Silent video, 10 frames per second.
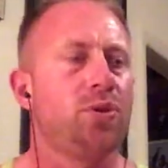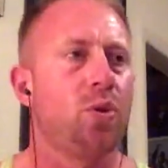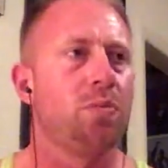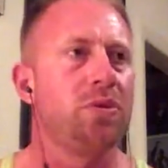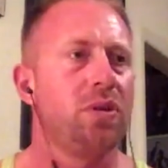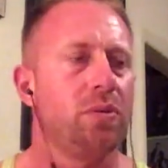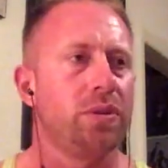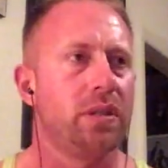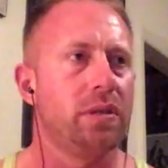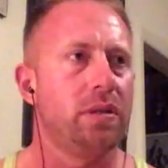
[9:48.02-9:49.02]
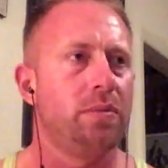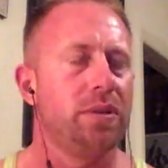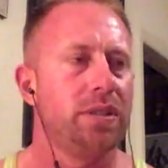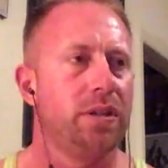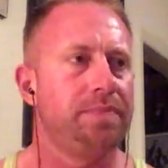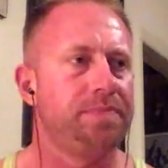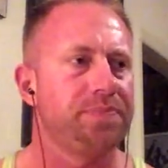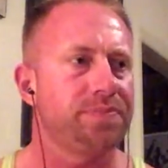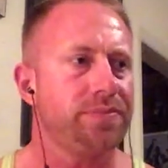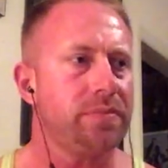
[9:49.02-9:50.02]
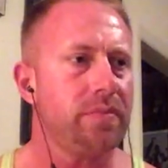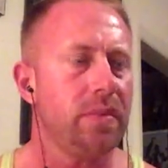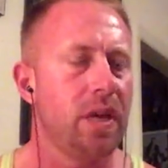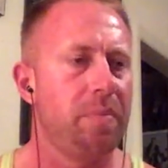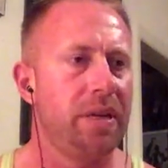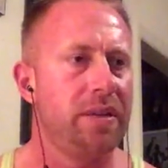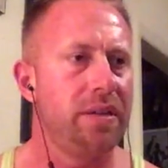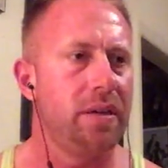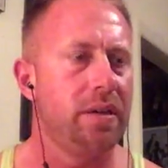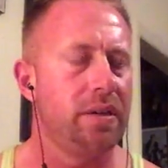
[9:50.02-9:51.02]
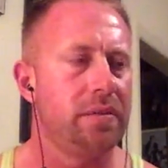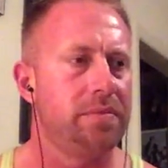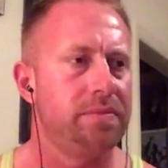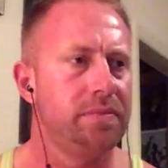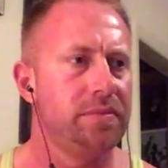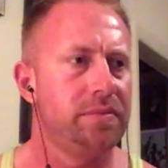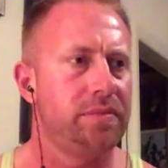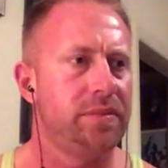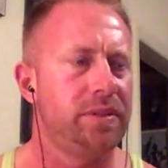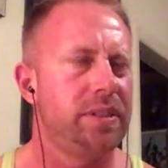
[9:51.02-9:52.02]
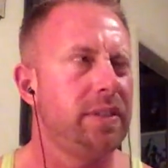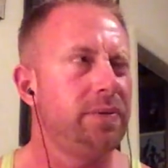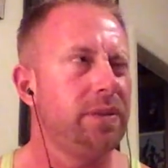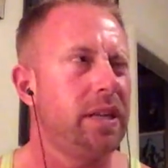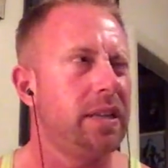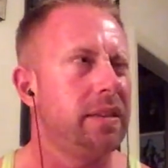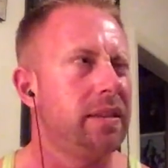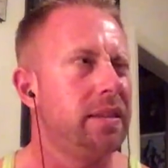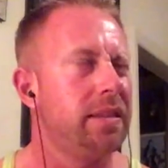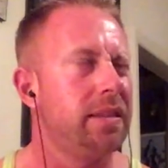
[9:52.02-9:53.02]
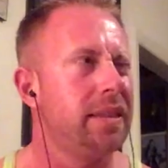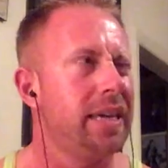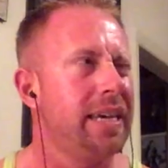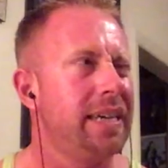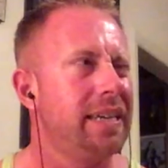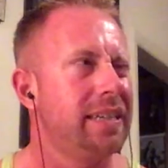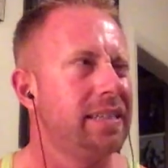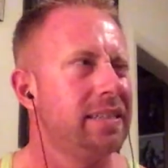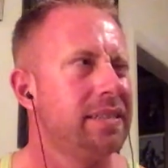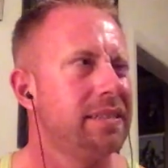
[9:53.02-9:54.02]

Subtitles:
Storm's look was a bit different, I think.